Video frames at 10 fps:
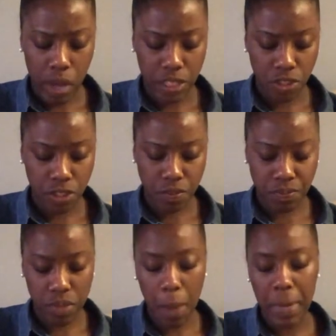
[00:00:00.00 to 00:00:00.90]
which
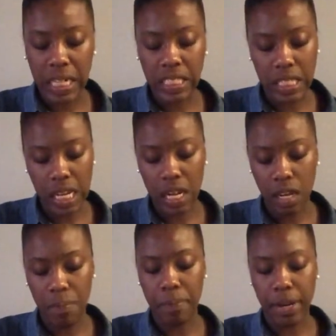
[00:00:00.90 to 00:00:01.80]
I mean, I did get
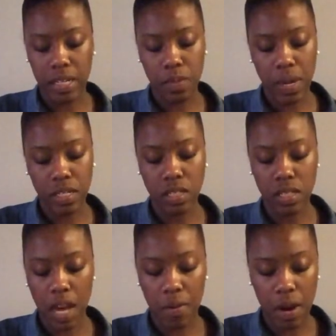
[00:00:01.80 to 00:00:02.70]
a good parking spot. It's
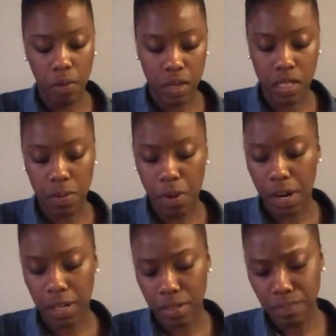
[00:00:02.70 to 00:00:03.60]
just not where I wanted to
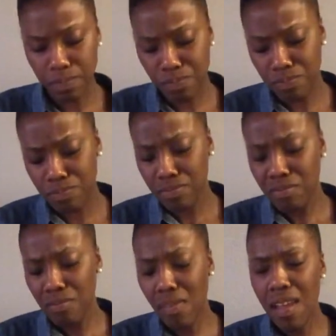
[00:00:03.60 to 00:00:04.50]
park.
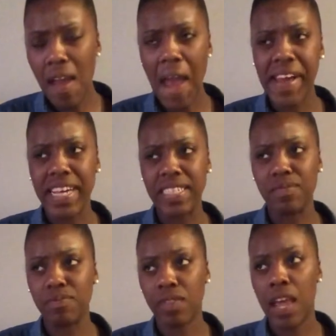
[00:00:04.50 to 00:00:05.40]

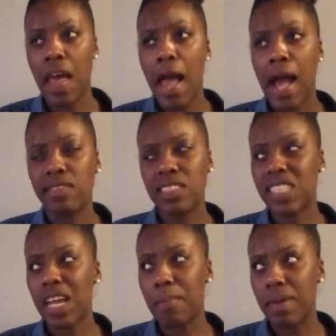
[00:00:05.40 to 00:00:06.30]
And I'm
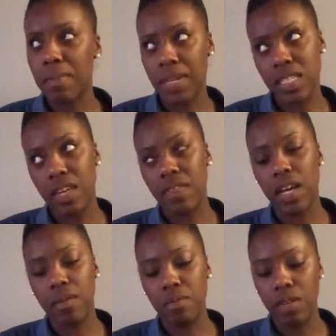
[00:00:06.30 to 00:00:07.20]
just kind of beat myself
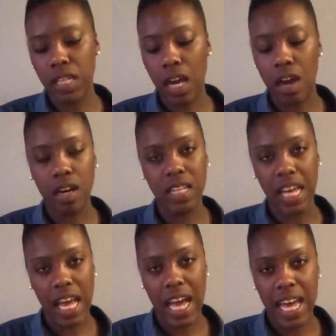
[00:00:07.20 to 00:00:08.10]
up really hard.
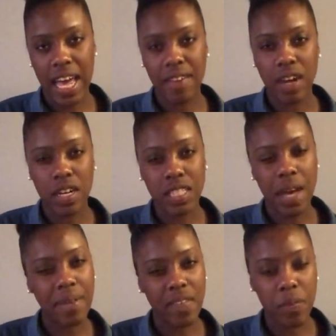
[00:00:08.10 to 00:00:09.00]
Like, I have a hard
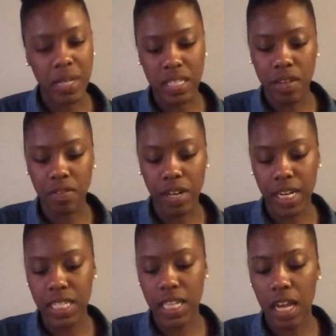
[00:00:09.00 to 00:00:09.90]
time giving myself
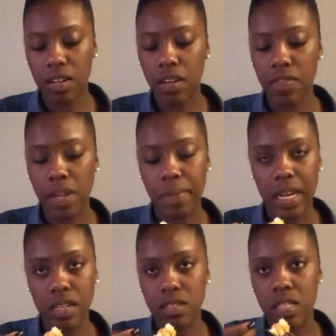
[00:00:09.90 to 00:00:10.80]
grace. I don't know if
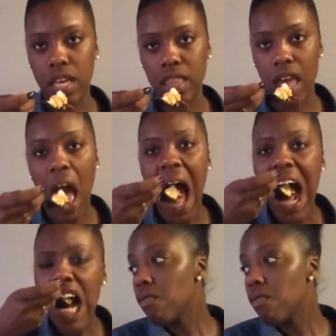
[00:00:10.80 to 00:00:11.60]
anybody else is like that.